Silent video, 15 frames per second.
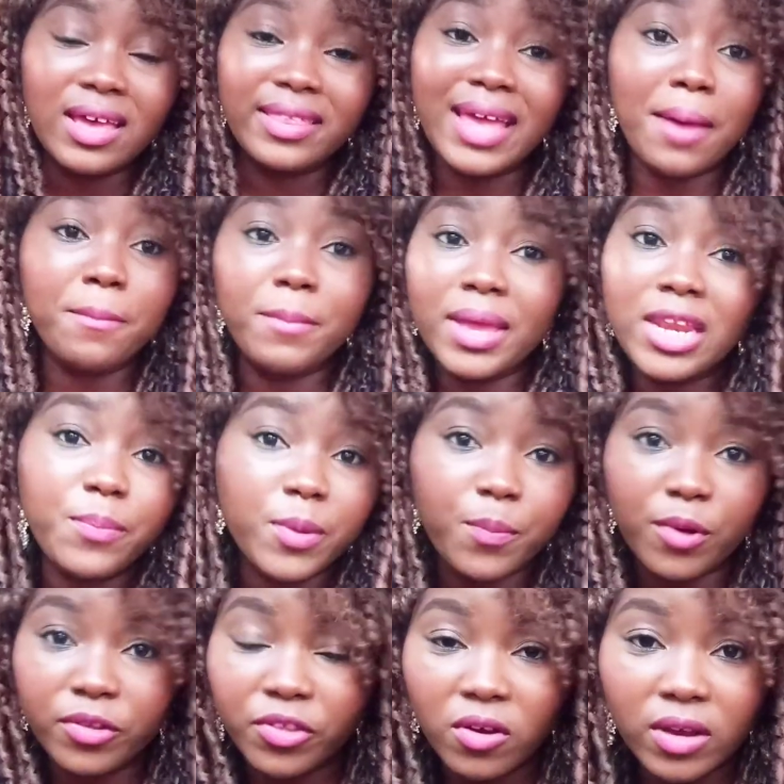There are many
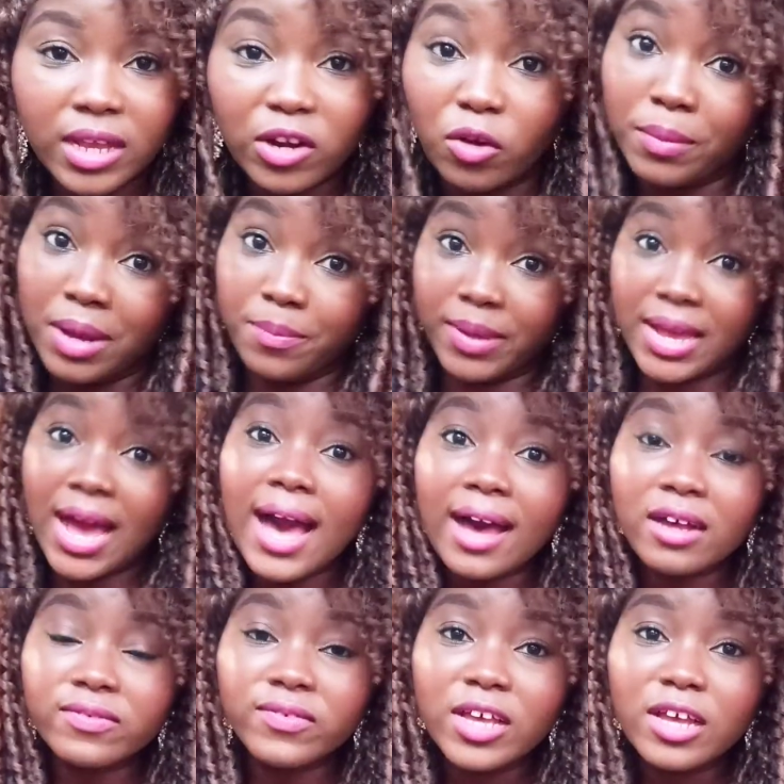people talking on my
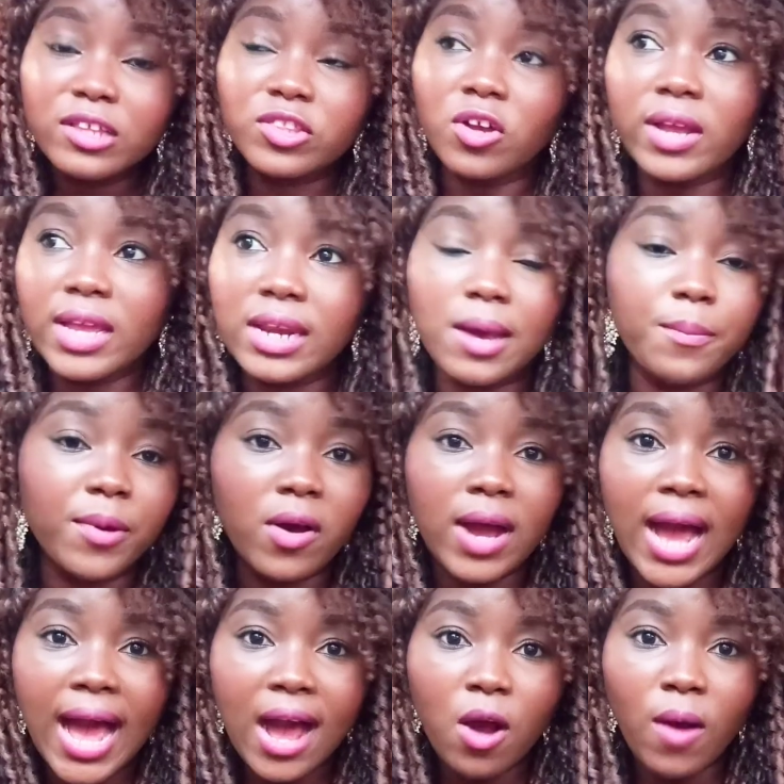behalf, talking about
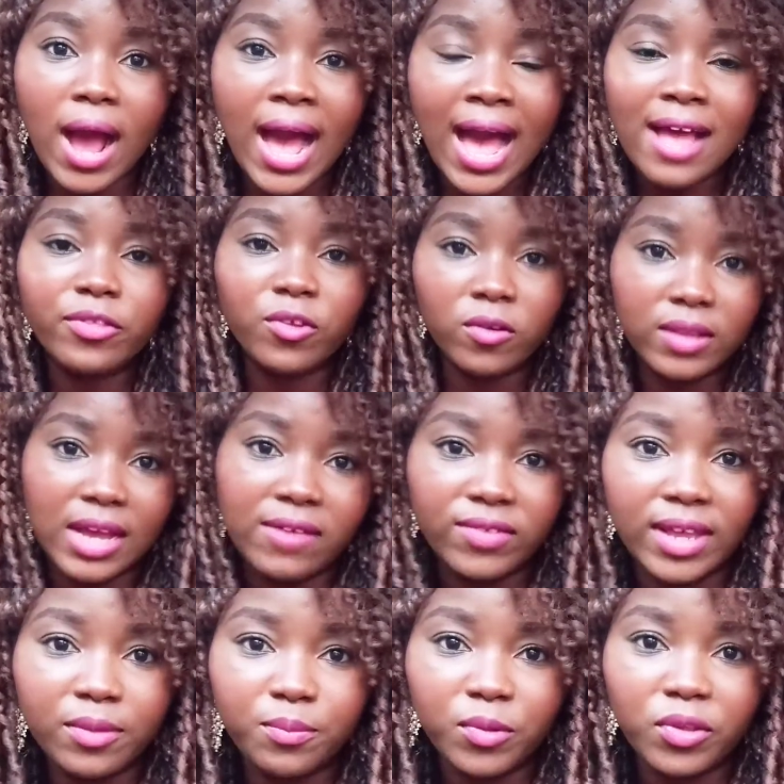how I don't have
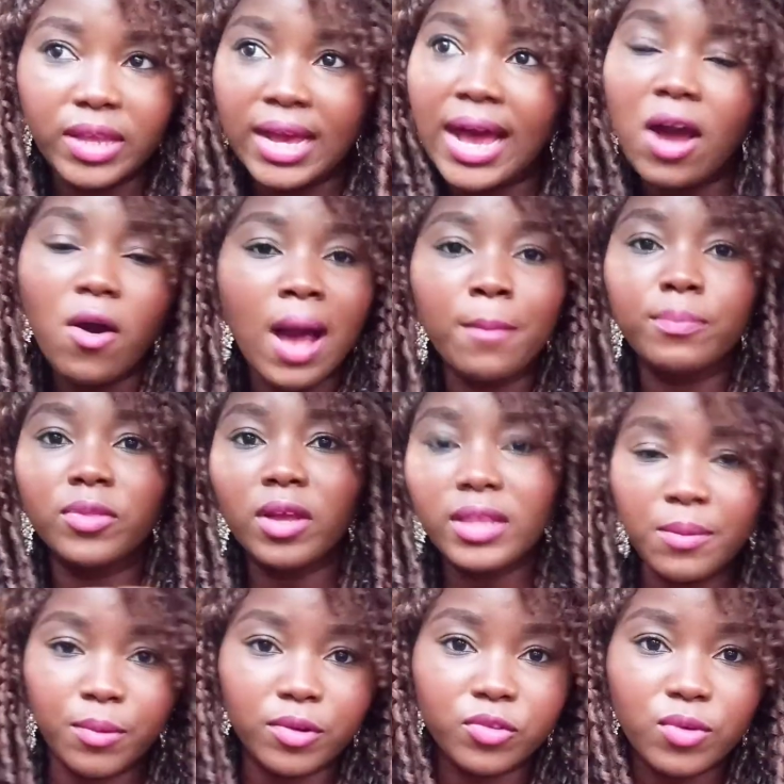that money, how I'm not
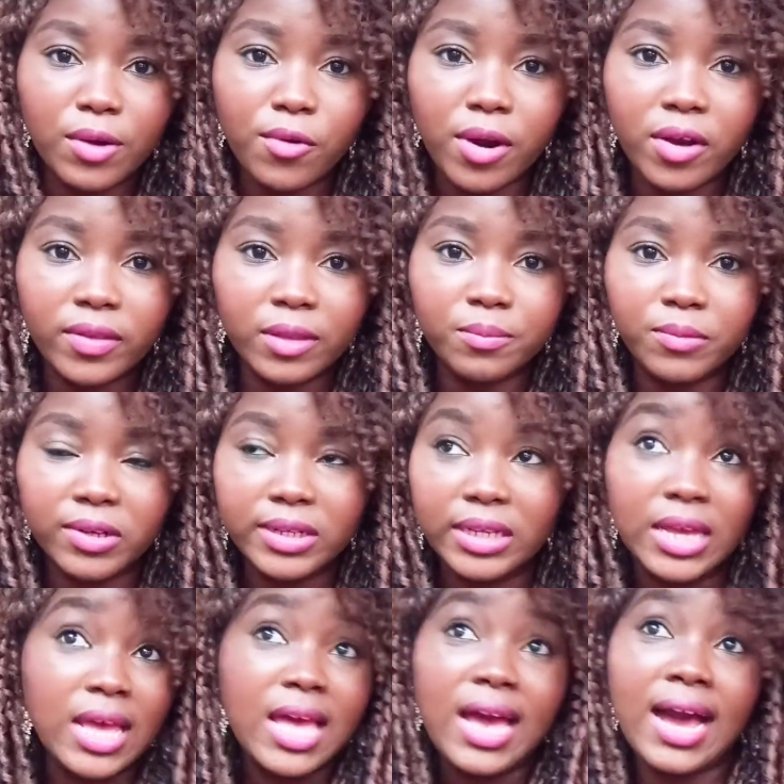able to acquire that money,